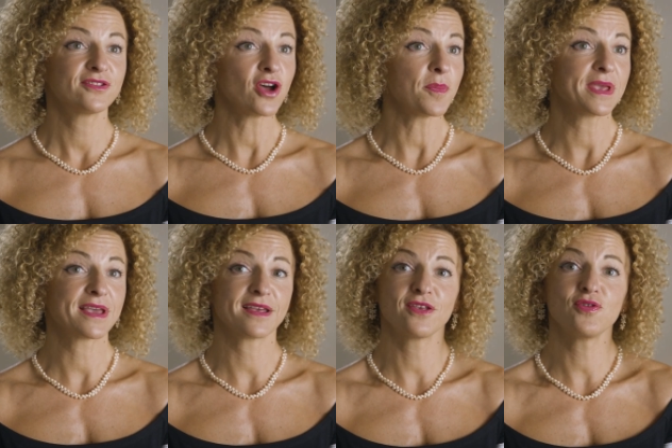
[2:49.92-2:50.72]

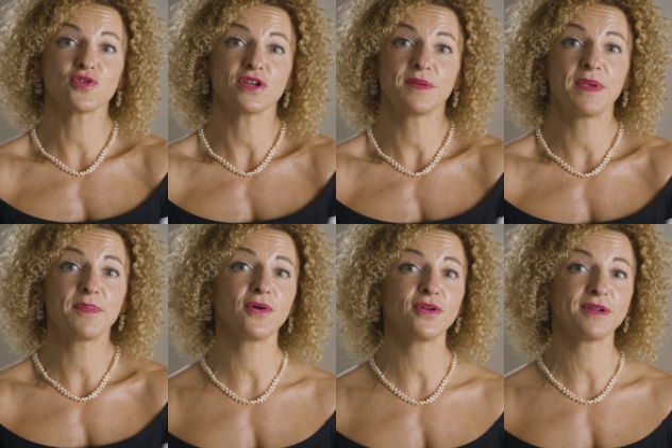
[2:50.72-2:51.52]
topic. Usually
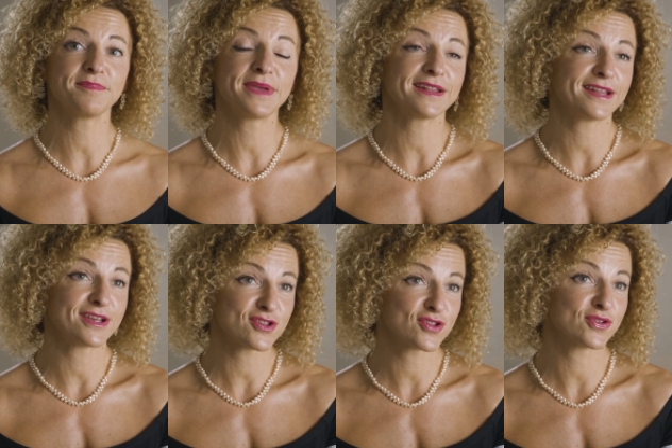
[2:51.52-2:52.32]
people pay
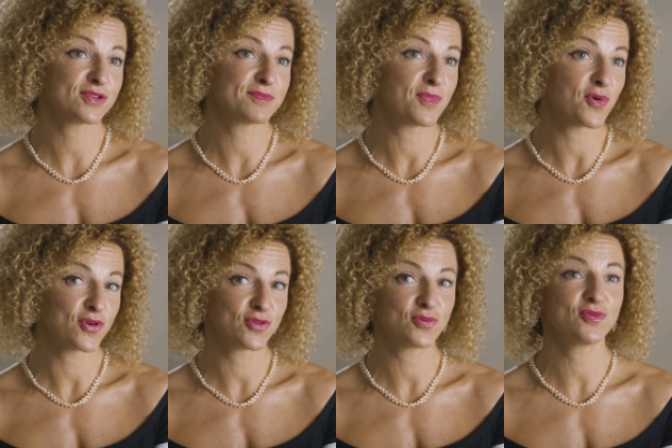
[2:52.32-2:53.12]
attention
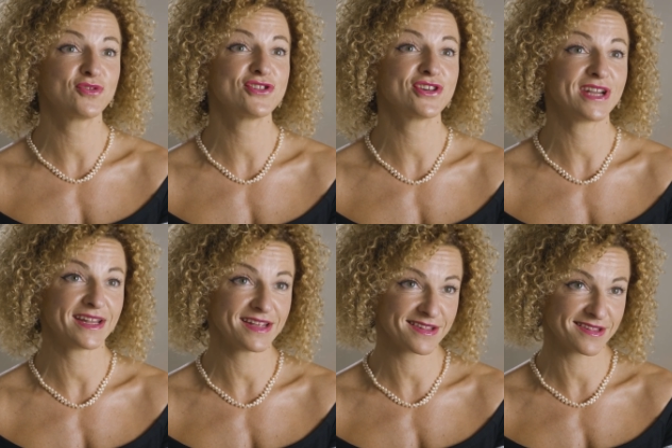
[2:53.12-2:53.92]
more to
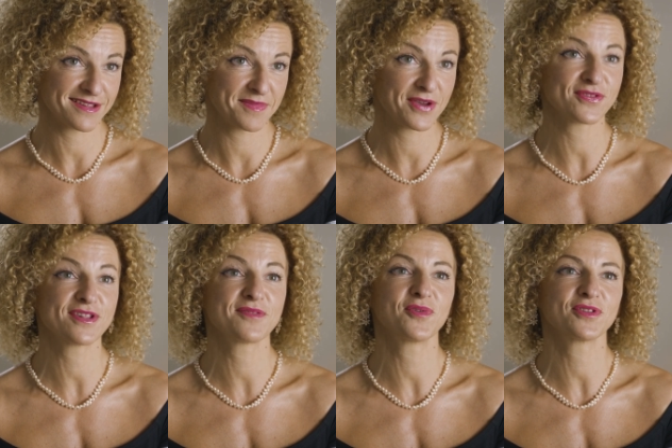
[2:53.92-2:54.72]
nutrigenetics because
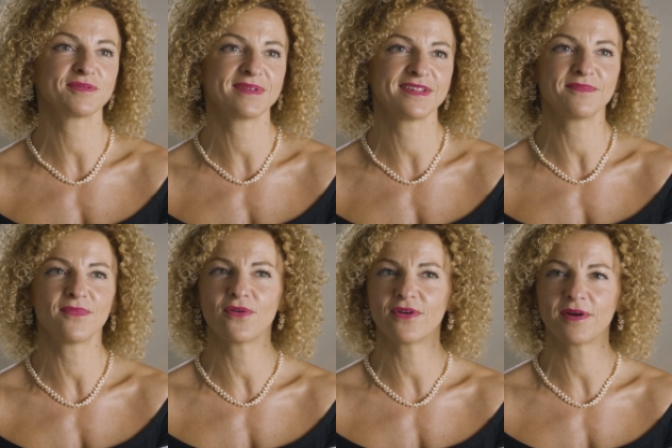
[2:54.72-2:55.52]
it's what is
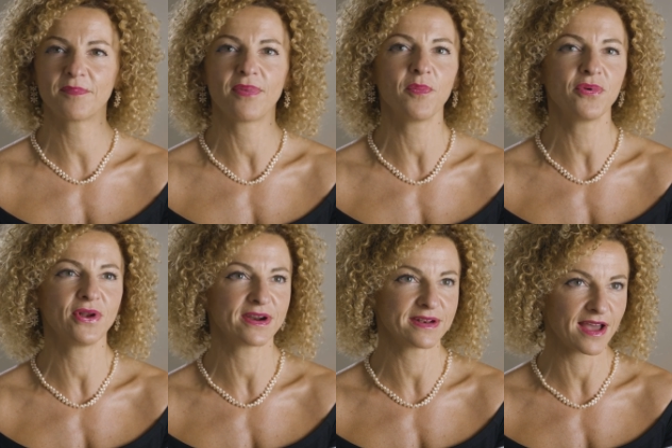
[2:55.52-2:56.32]
more
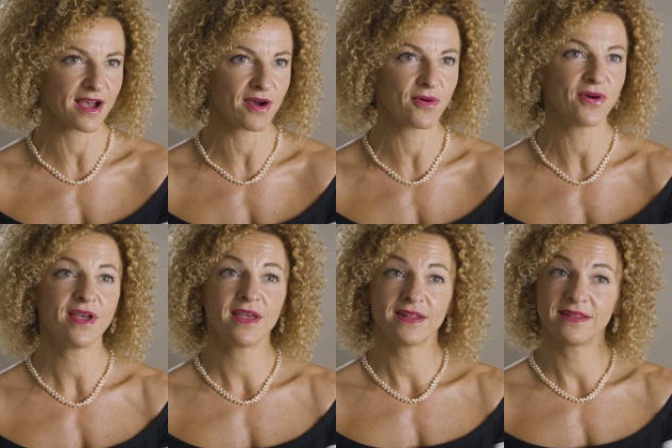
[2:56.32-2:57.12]
popular now,
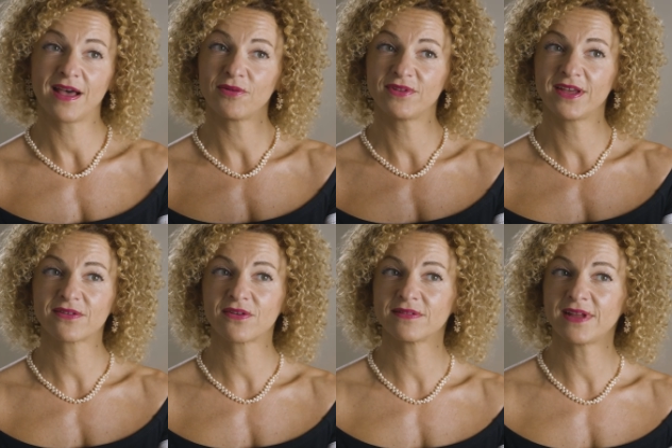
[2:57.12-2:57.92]
now
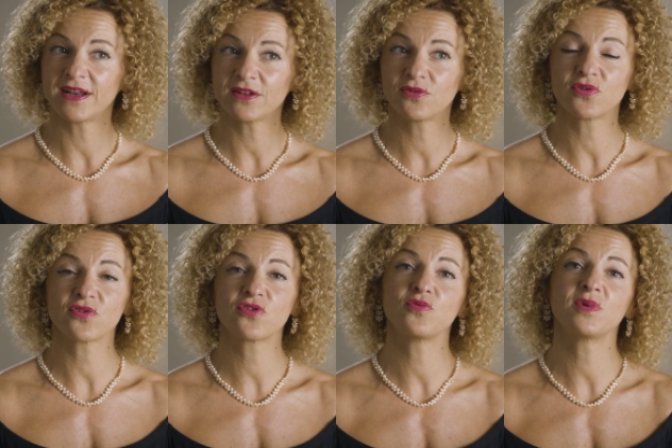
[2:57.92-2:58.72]
that
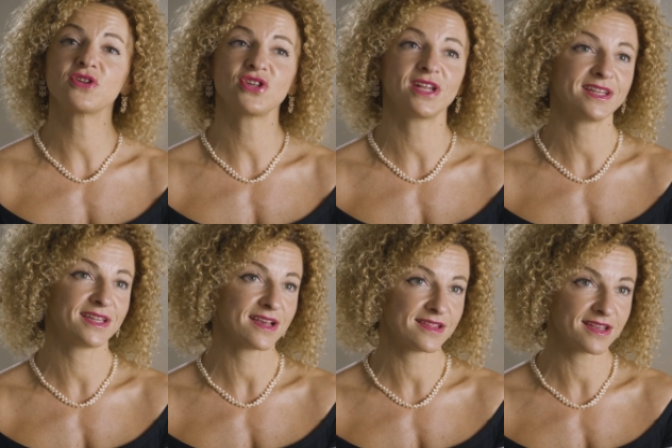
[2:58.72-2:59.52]
direct-to-consumer genetic
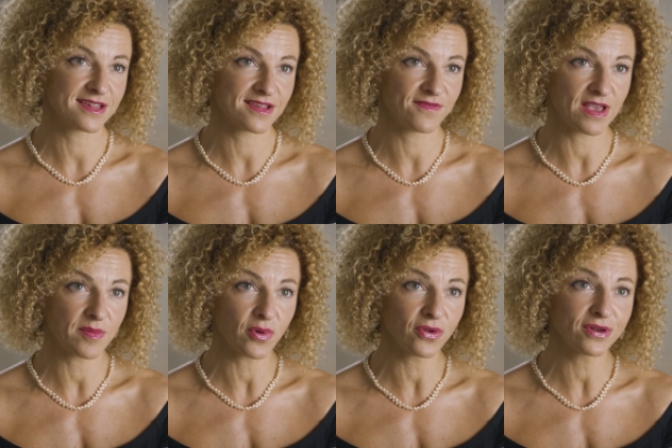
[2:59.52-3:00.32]
testing is
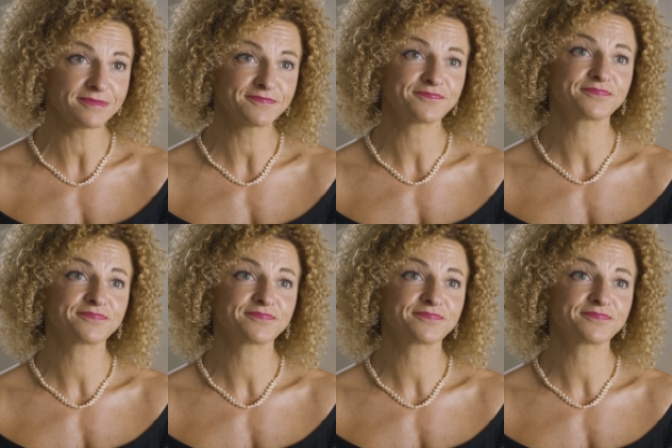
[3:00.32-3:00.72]
available.